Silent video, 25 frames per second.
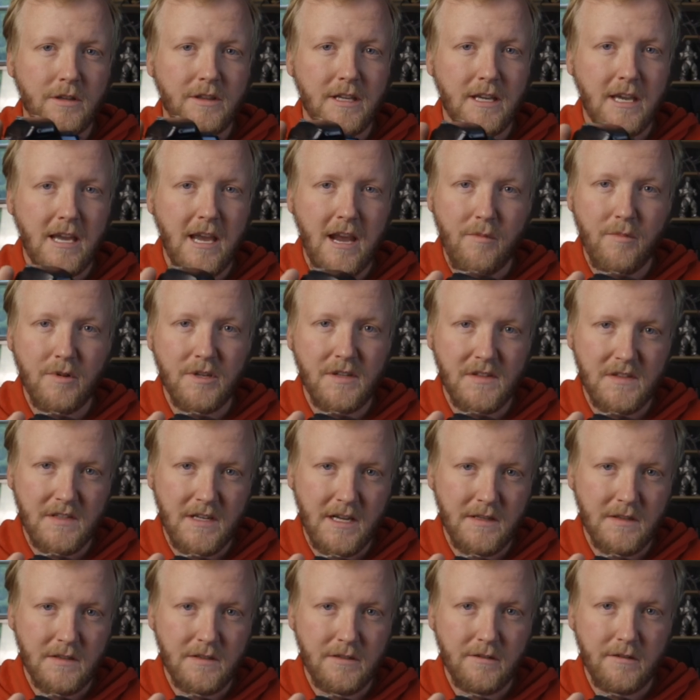the camera
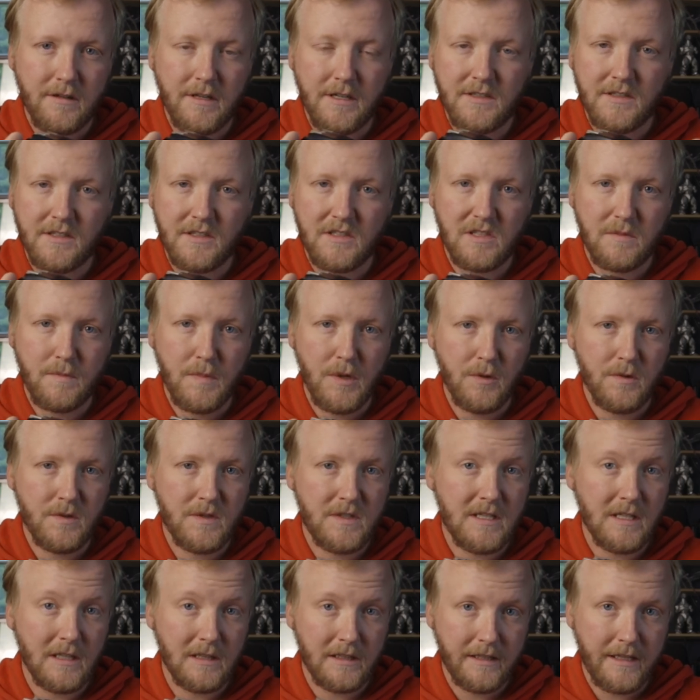sensor is
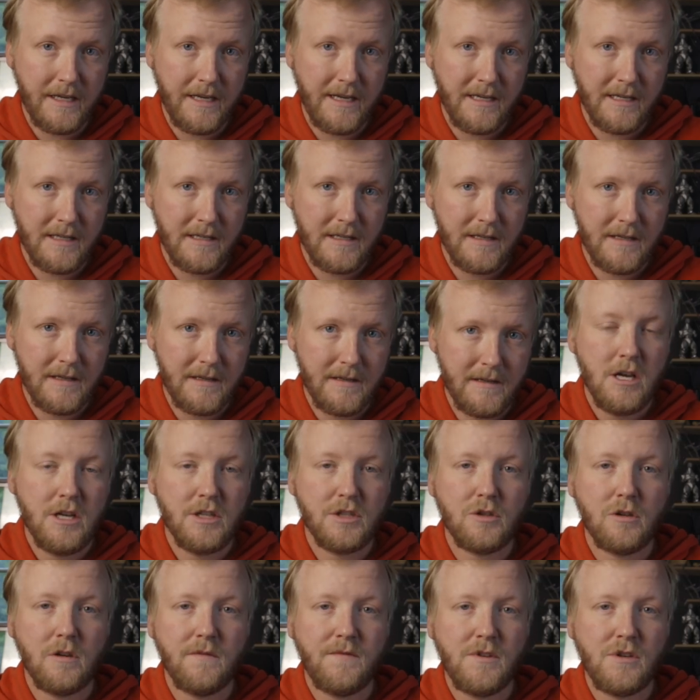exposed to light.
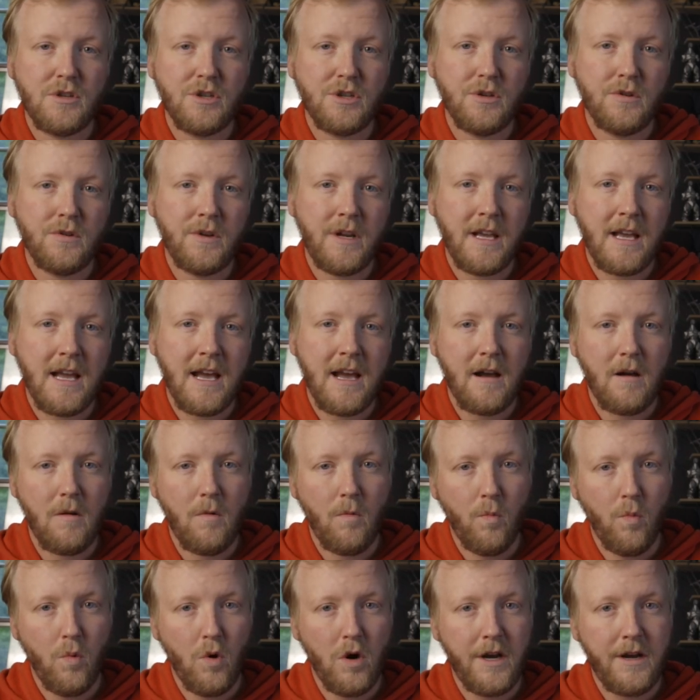So if you're shooting at
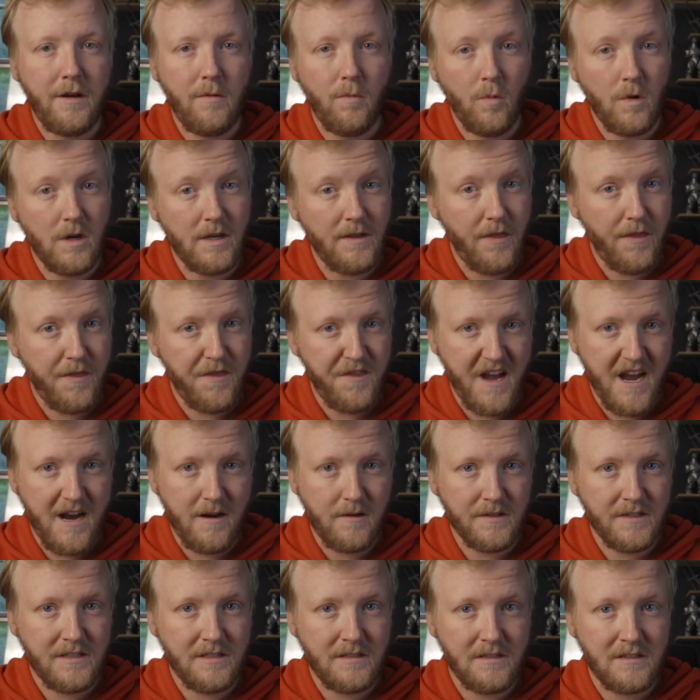
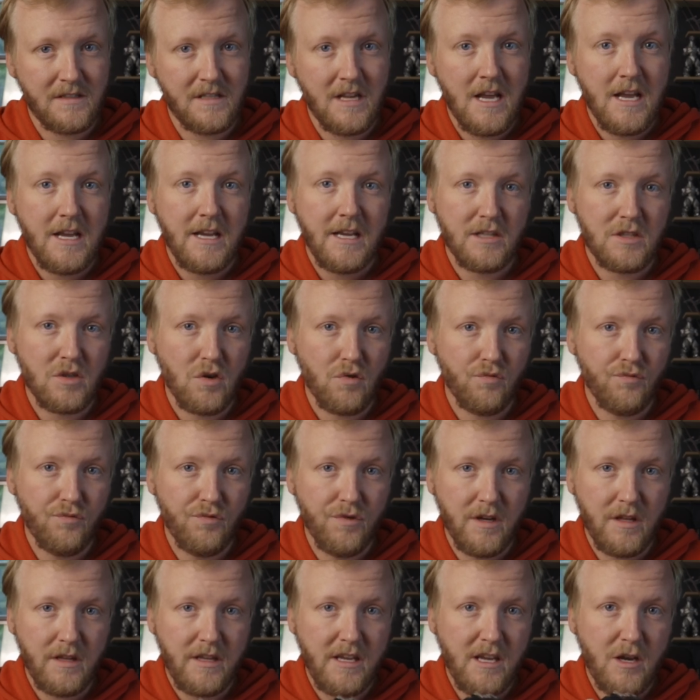1/1000th, it's a
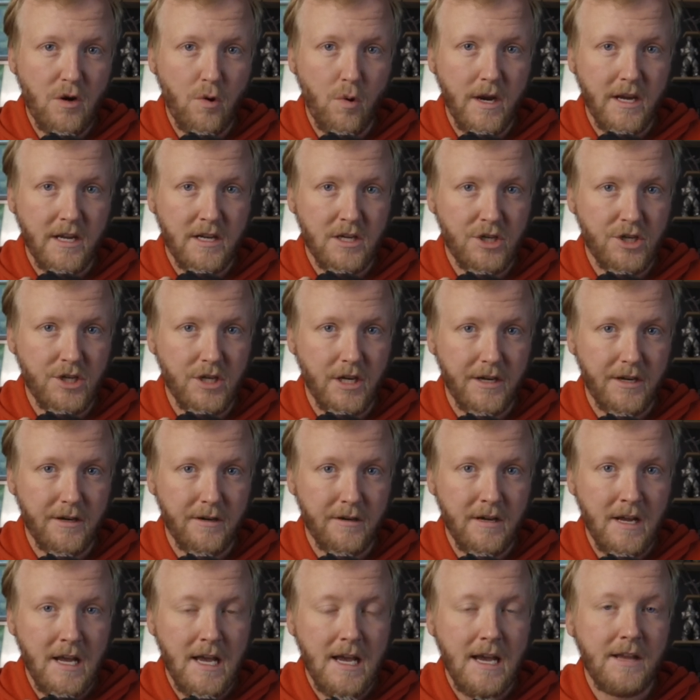really quick
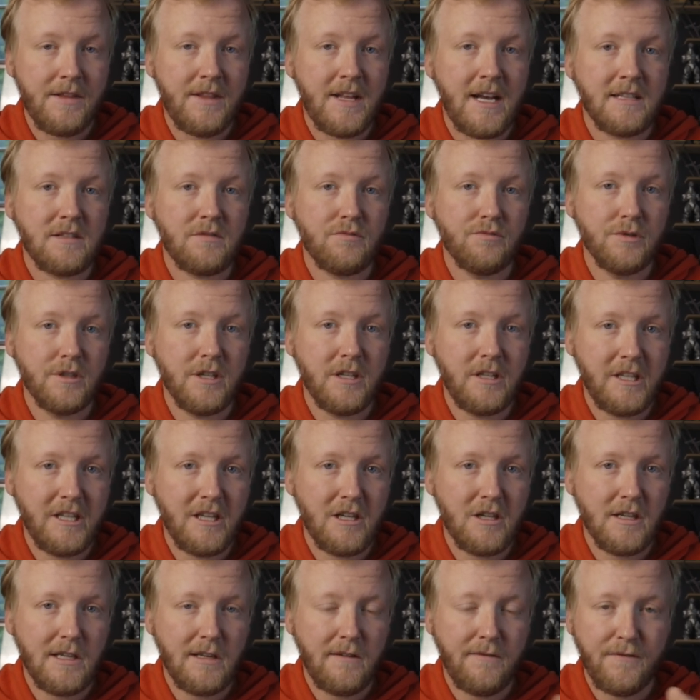shutter, and that's really
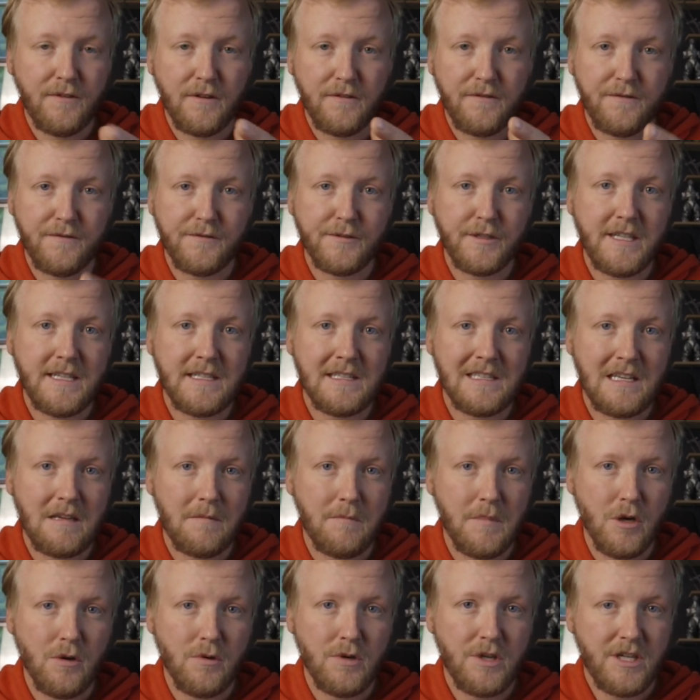good for freezing
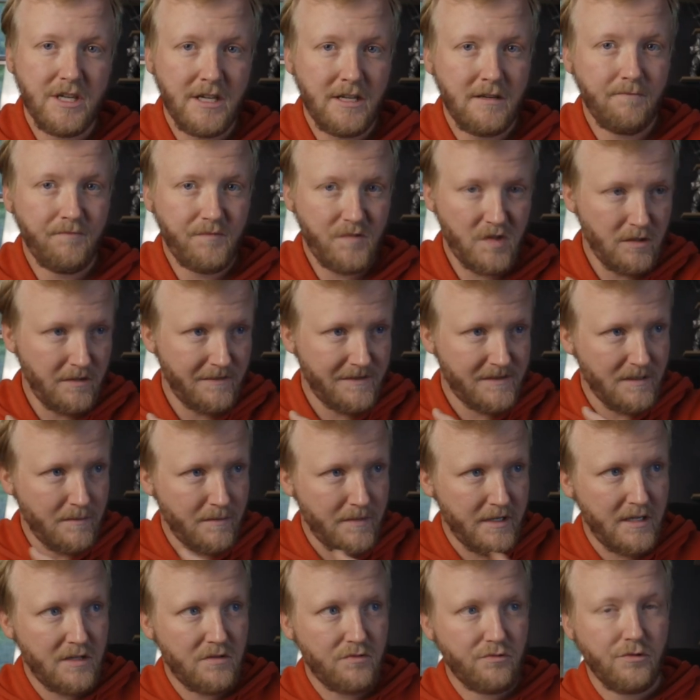motion. So if
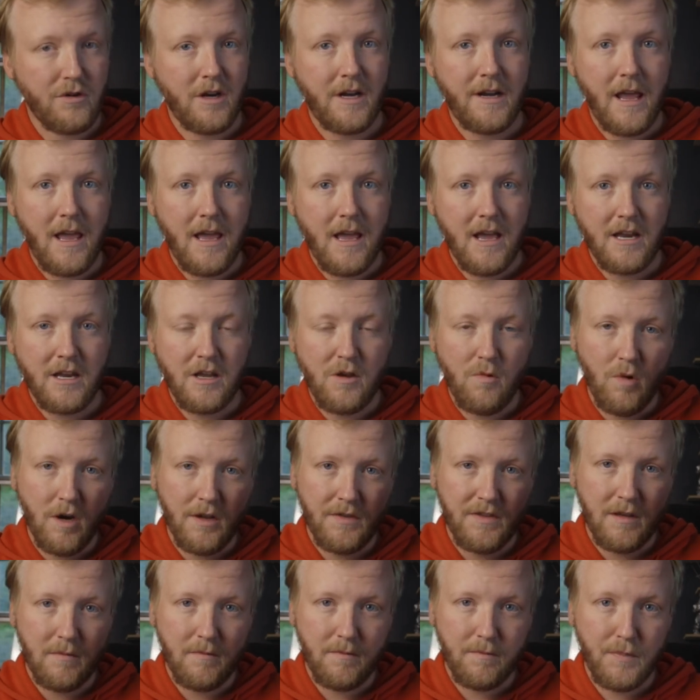somebody's running and you
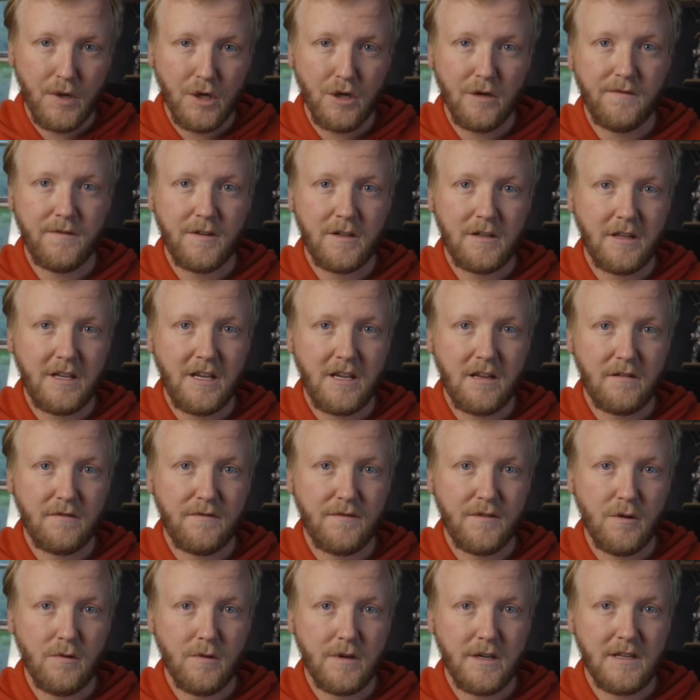want them perfectly in
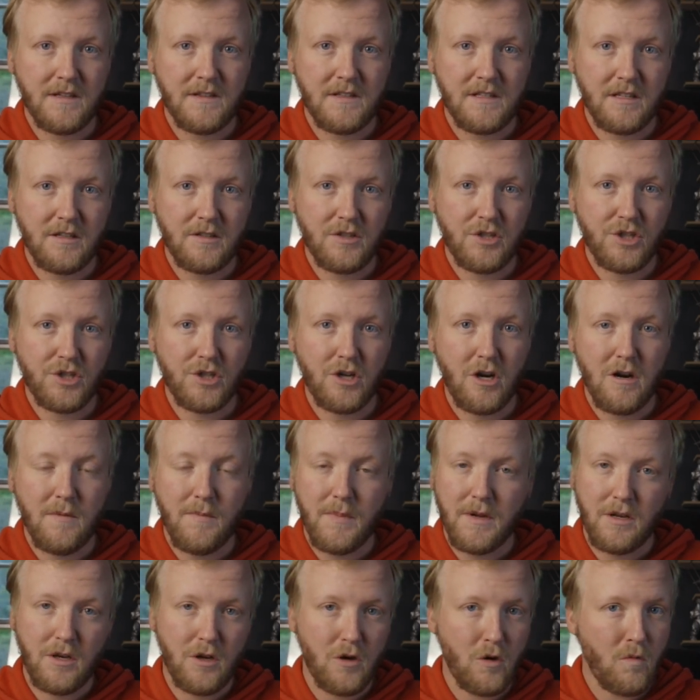focus and
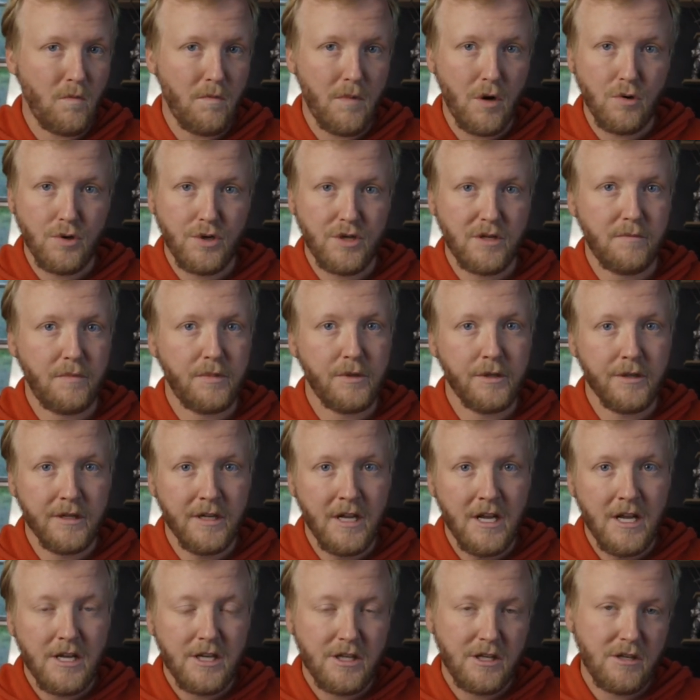sharp and no motion blur,
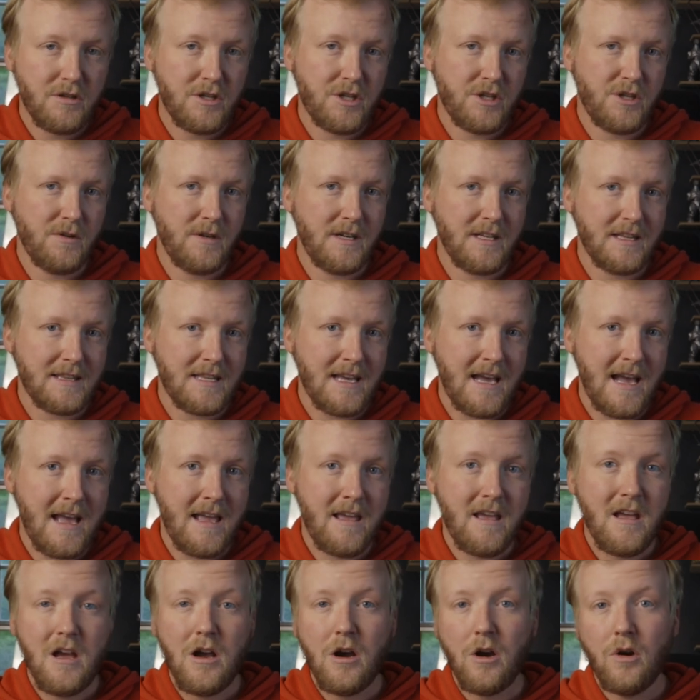you'd shoot at
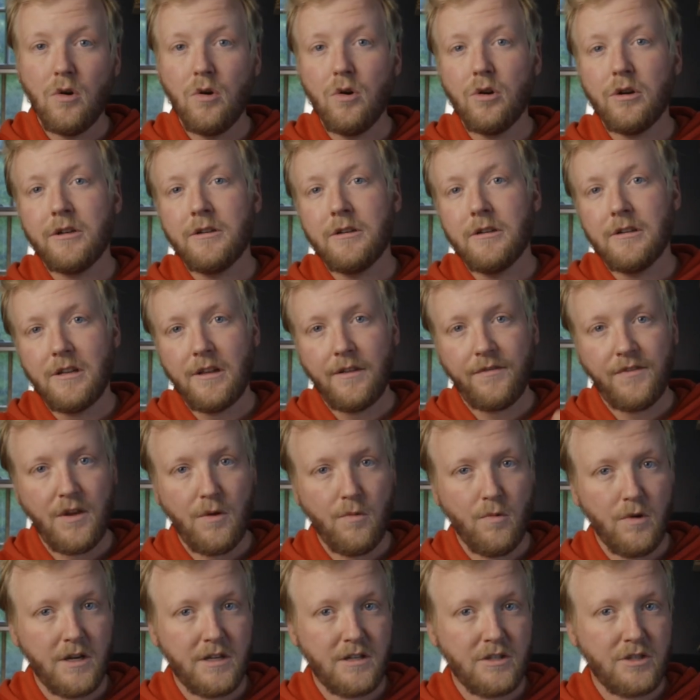that. Or if you
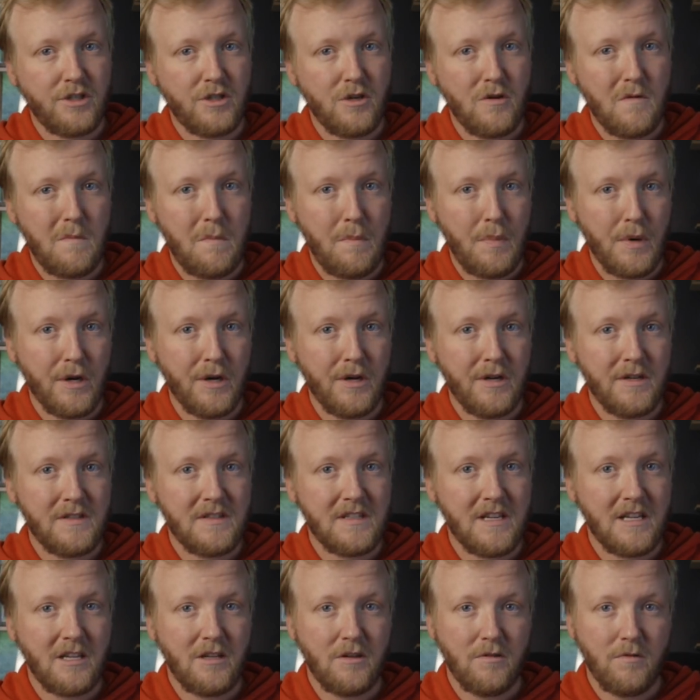want to shoot
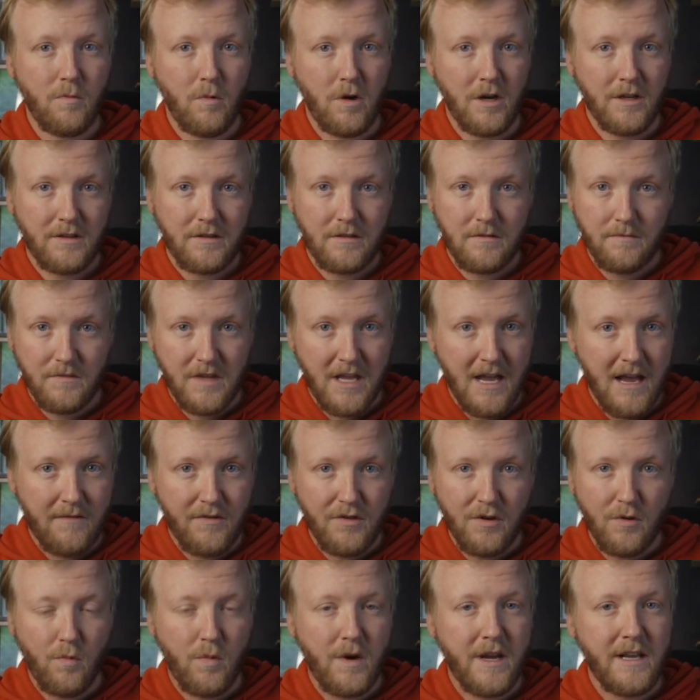birds and they have
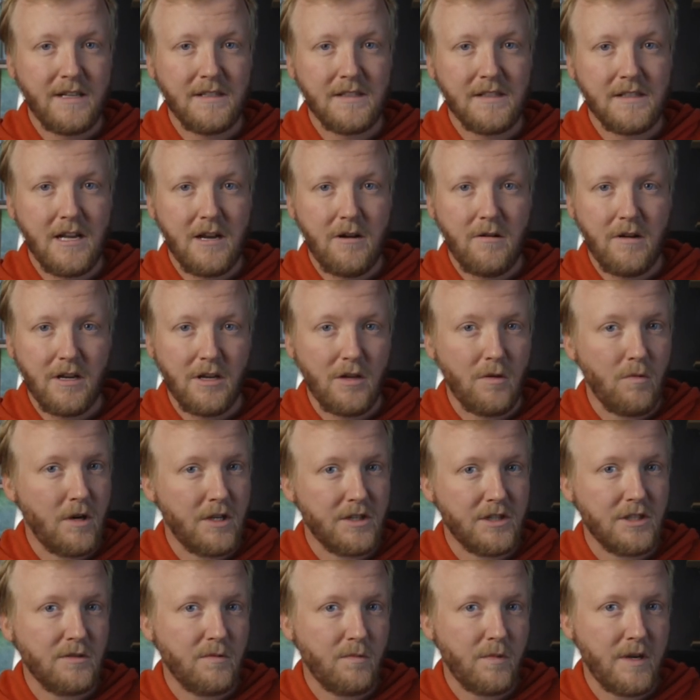their wings out and you
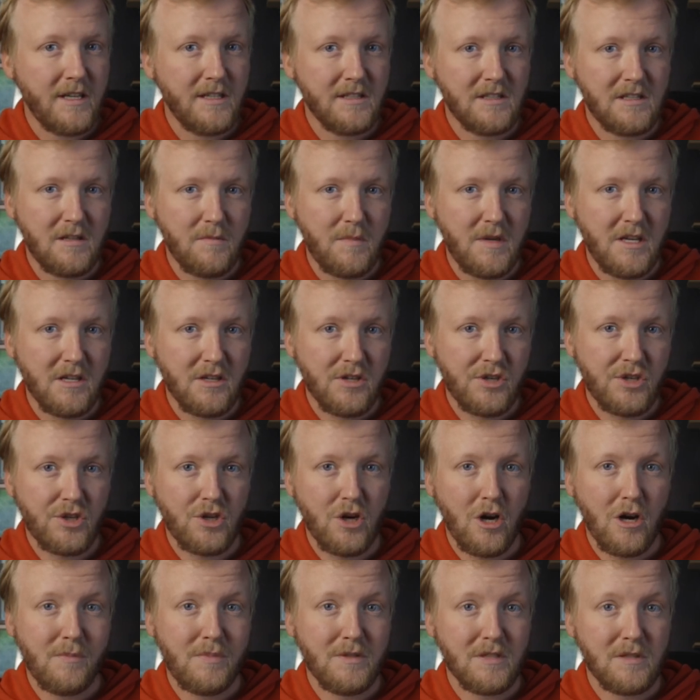want their wings to be as
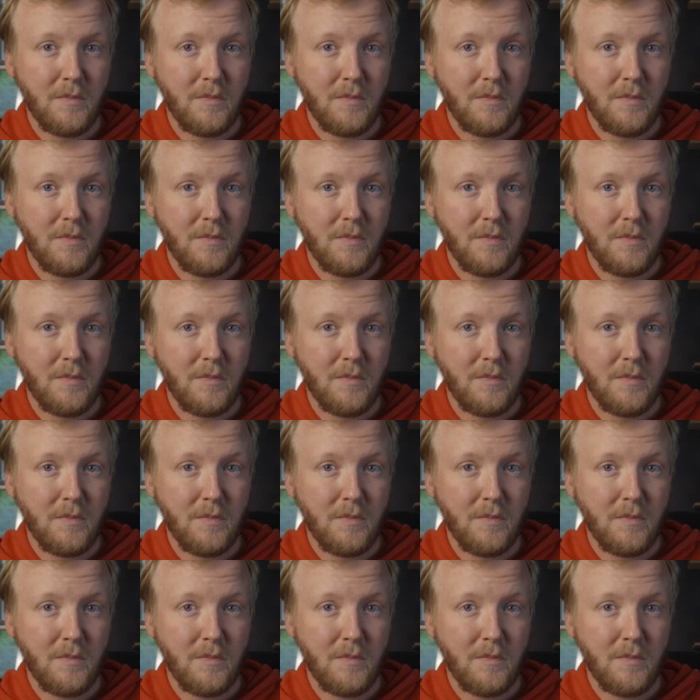sharp as